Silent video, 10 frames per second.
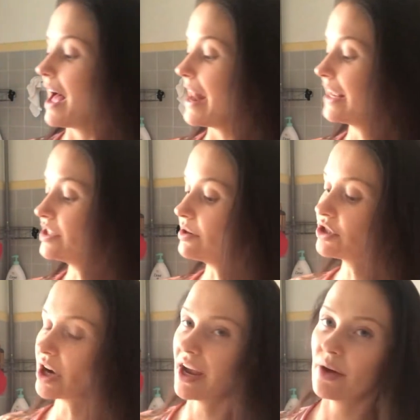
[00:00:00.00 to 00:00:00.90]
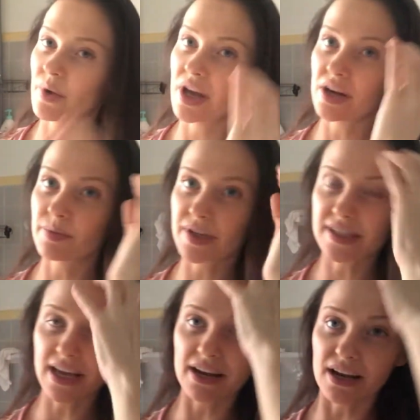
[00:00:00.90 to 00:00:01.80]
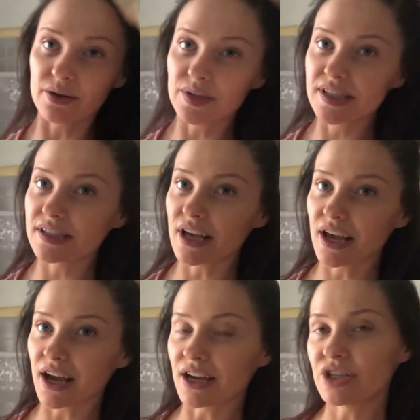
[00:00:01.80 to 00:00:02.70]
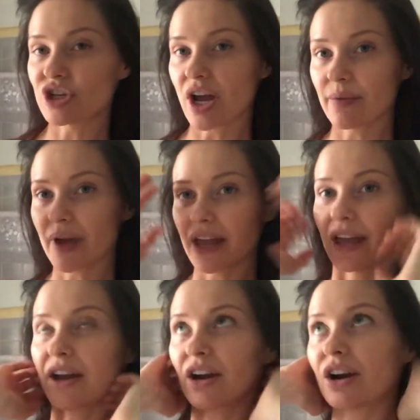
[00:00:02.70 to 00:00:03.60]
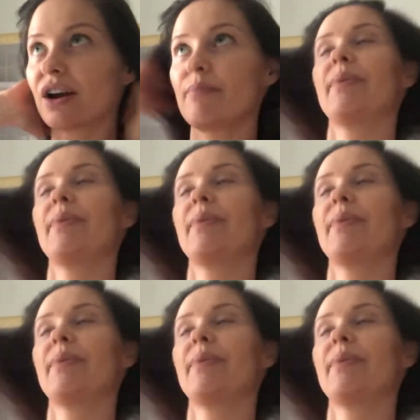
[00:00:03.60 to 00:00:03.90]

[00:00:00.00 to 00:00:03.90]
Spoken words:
and I don't dry it 100%. I would say I dry my hair